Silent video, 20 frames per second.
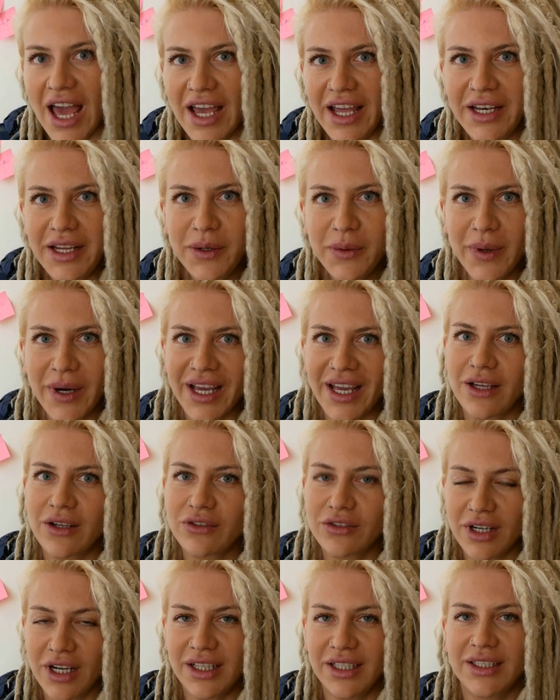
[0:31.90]

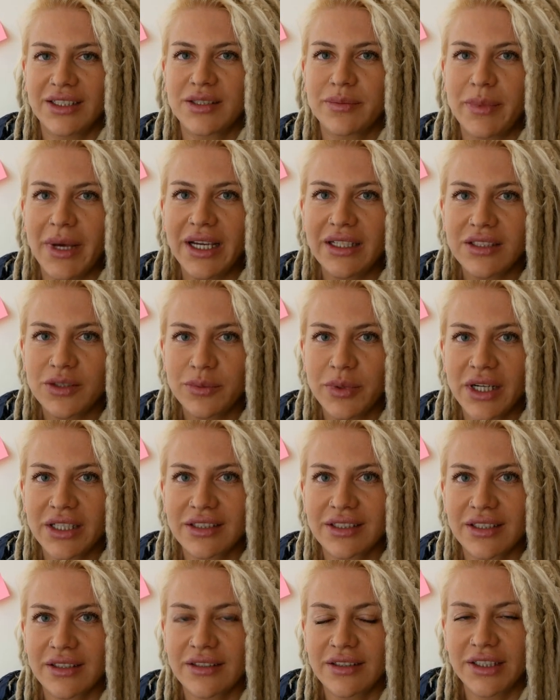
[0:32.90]
Anyway, rallies, back to
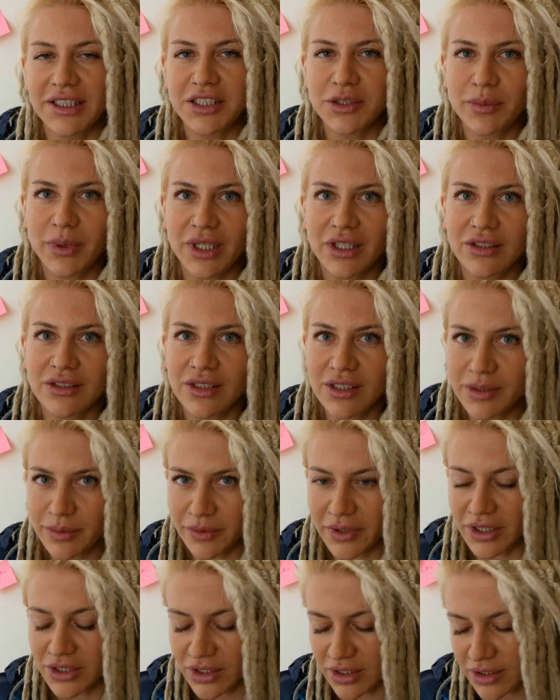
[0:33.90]
practical things, because
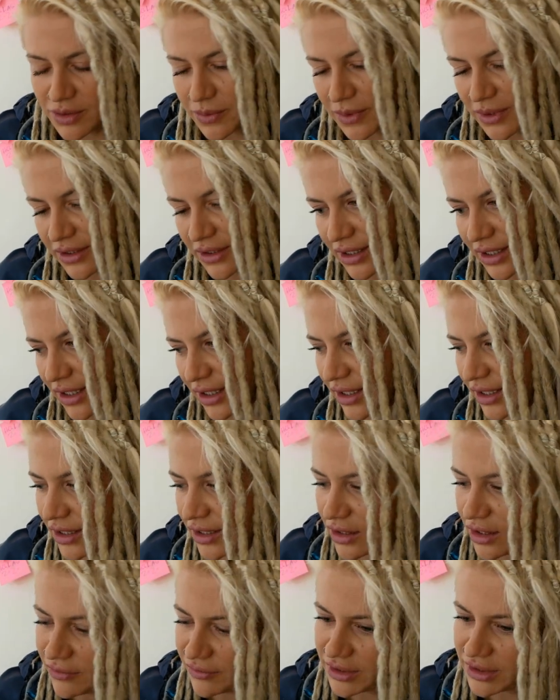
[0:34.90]
inspiration is one thing,
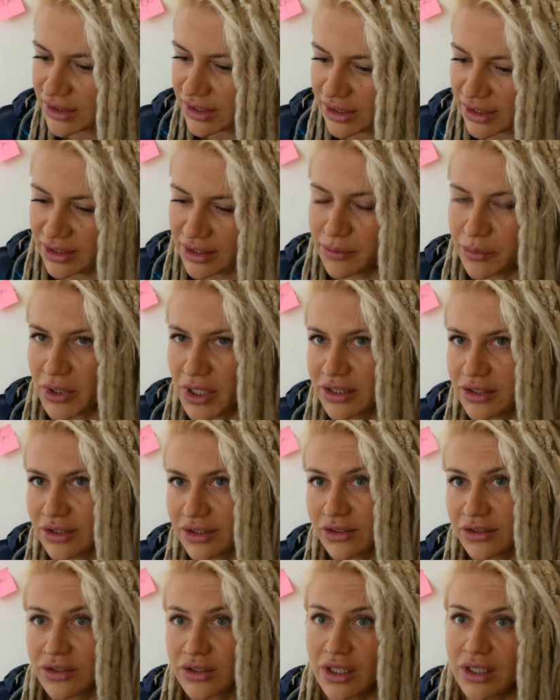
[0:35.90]
and obviously the
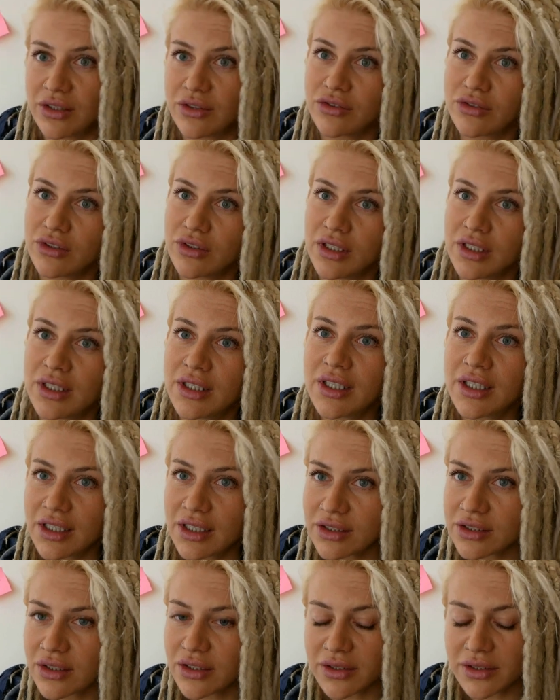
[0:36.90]
practical stuff
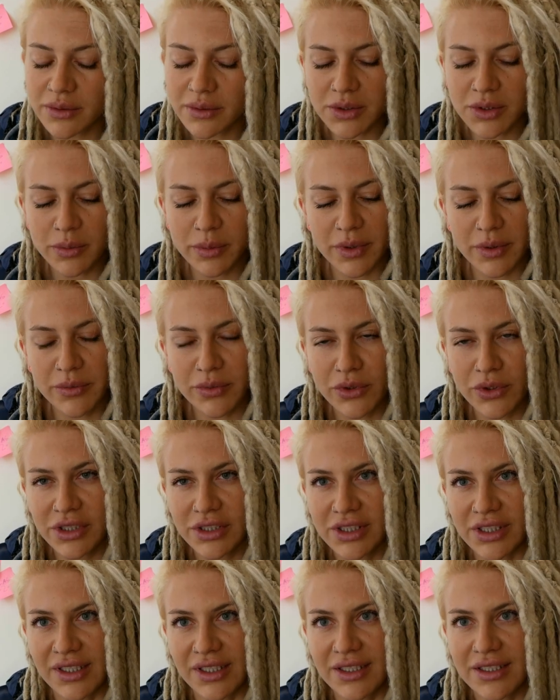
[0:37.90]
is also super
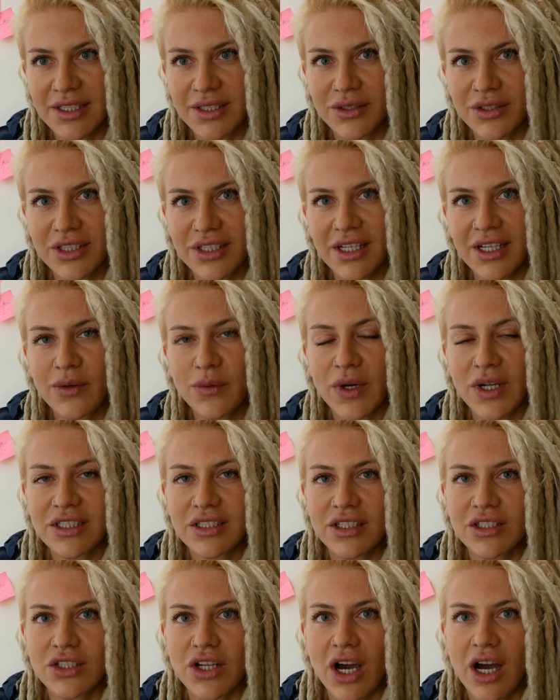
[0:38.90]
important. So today I
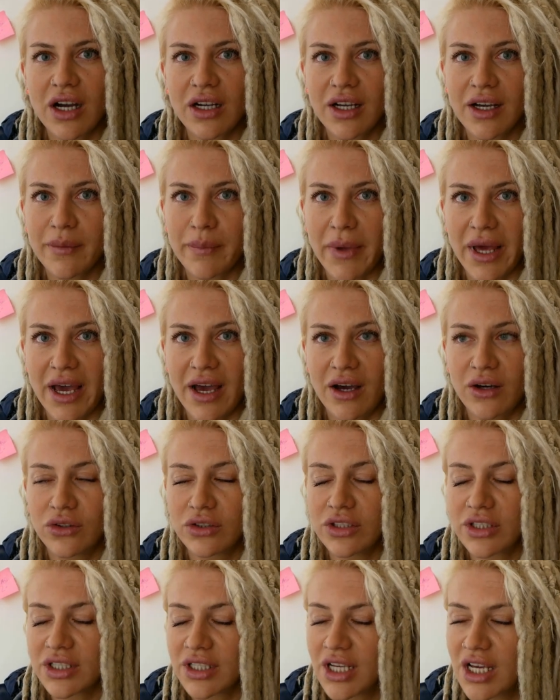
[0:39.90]
wanted to talk
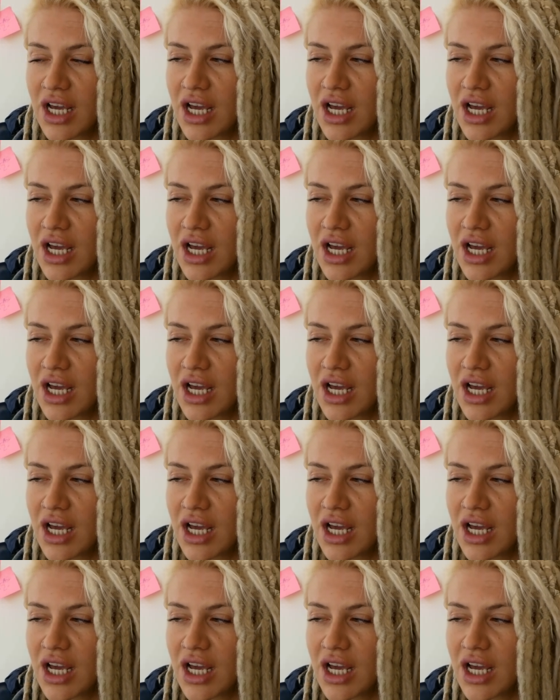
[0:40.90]
about